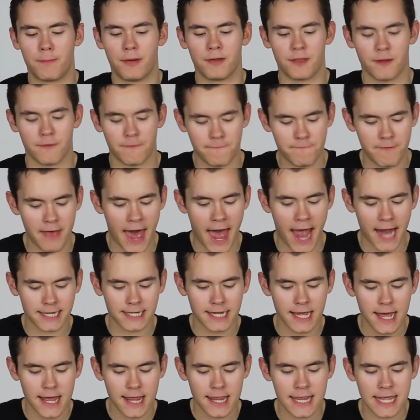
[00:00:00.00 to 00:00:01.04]
but the
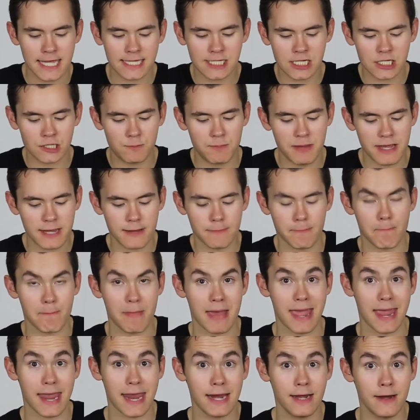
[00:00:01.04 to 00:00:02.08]
fact this is being
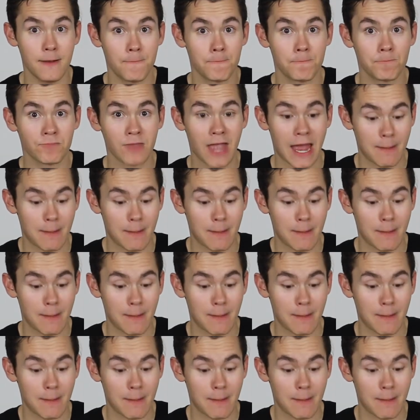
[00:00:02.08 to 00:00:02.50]
made